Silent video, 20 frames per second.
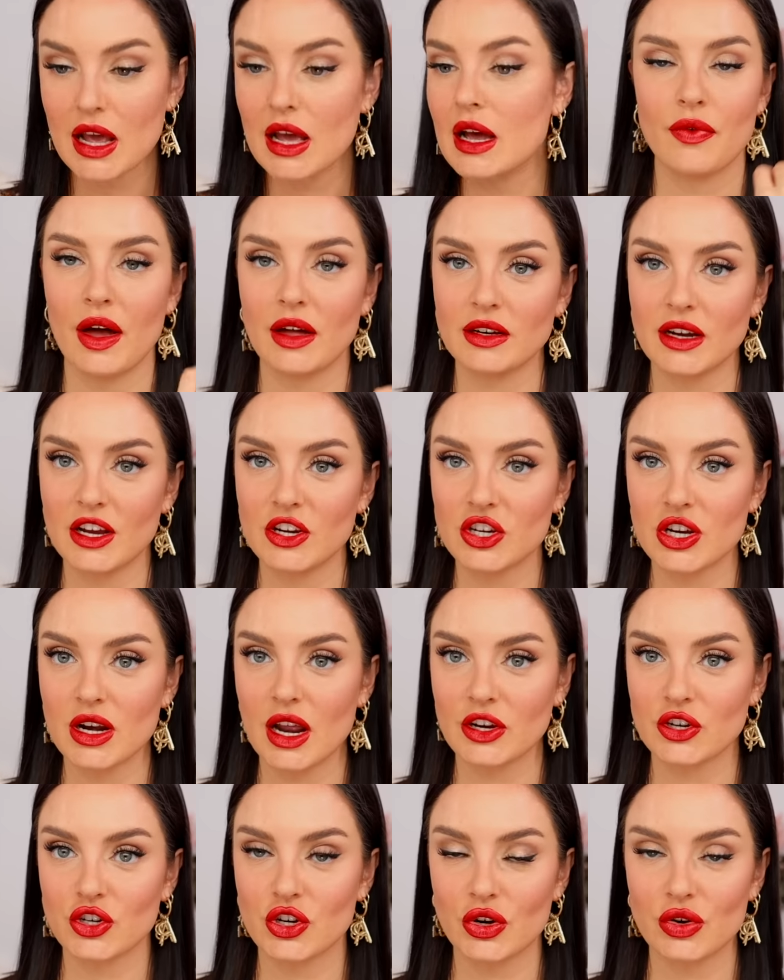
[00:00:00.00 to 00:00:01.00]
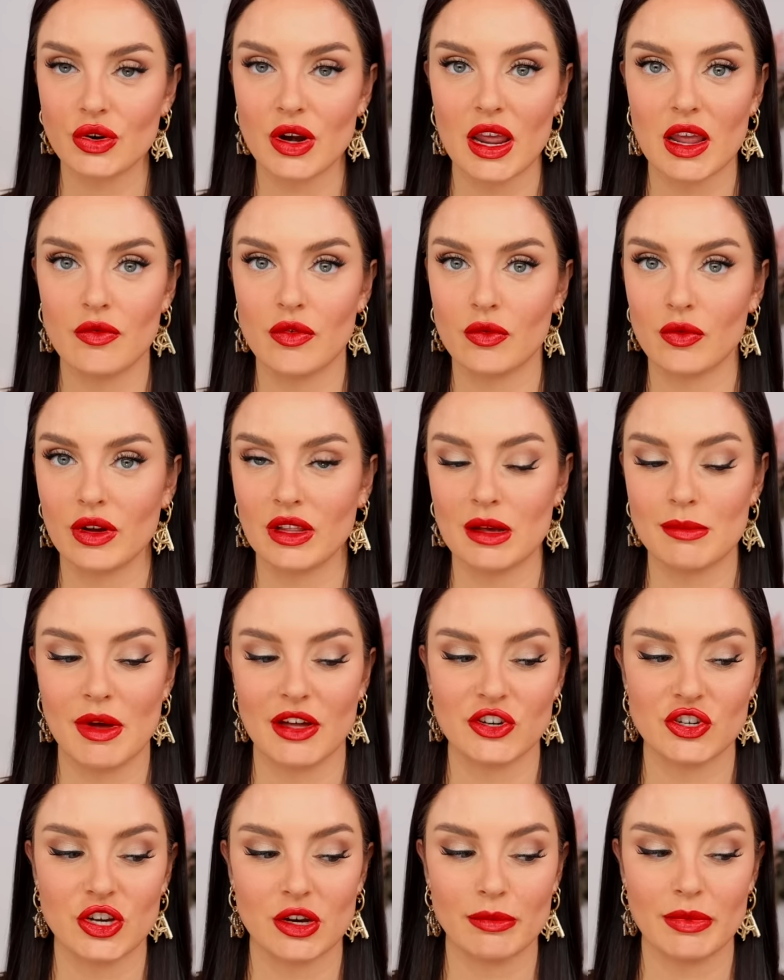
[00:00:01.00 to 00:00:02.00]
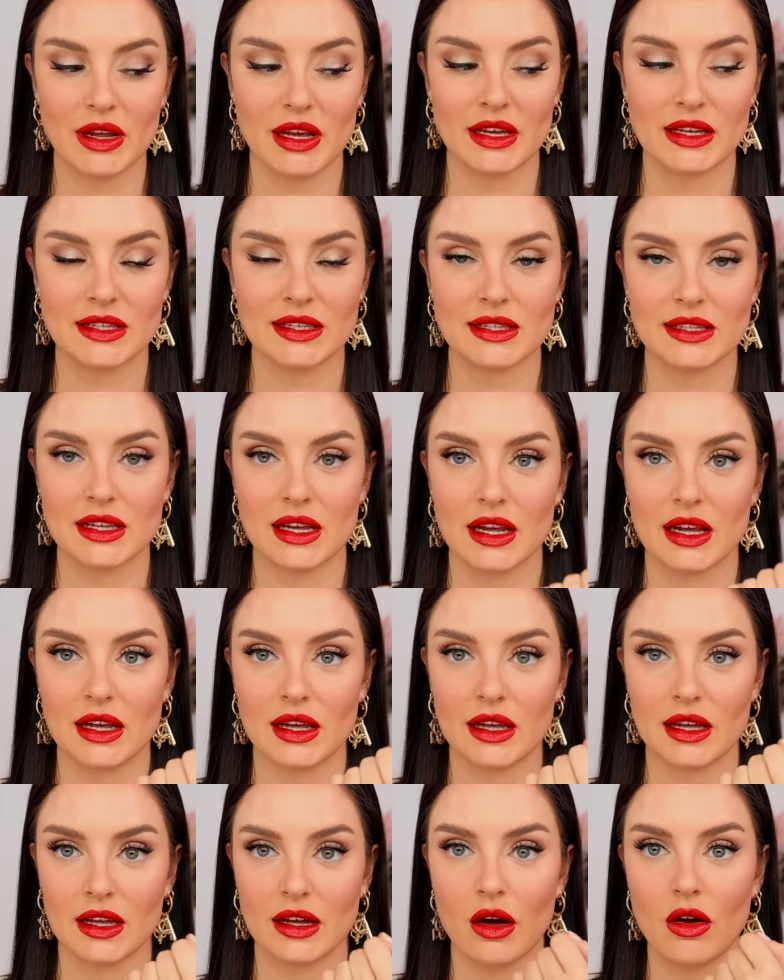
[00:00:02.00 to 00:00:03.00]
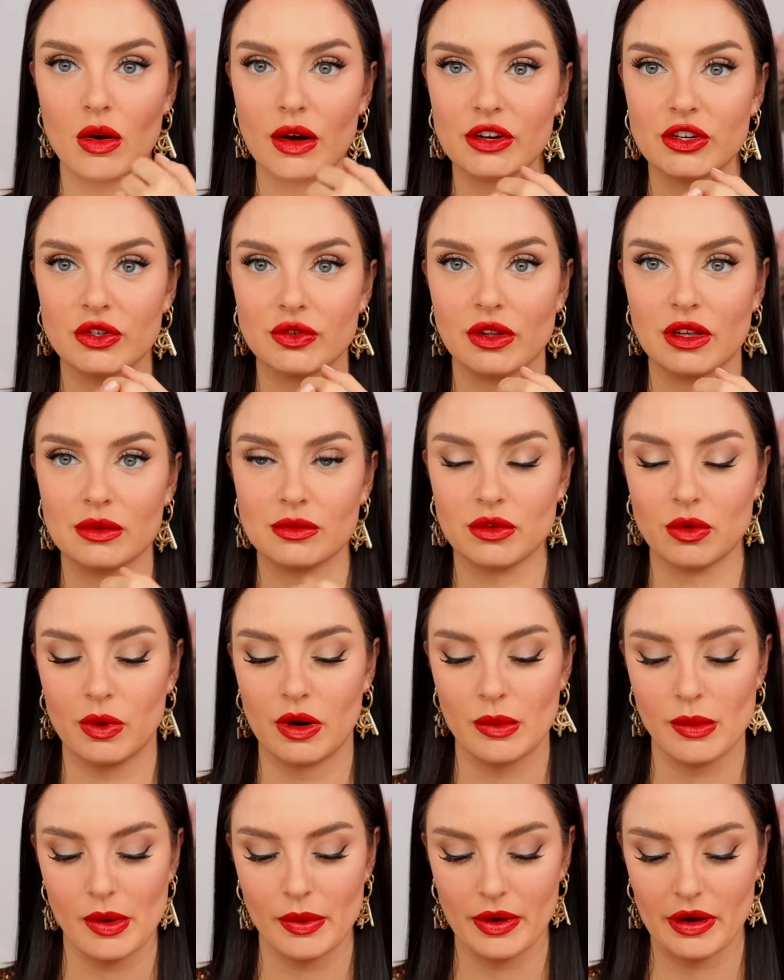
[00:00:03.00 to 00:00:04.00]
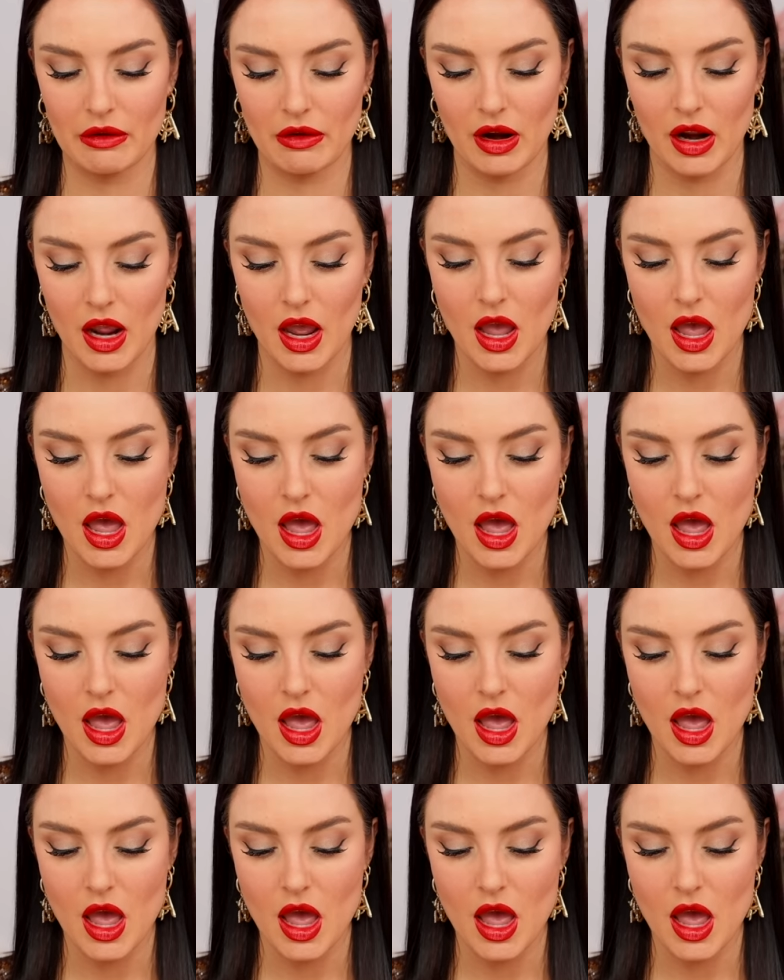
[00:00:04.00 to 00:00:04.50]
Foundation, I shouldn't even really mention because, oh, I just realized I'm not wearing my wedding ring.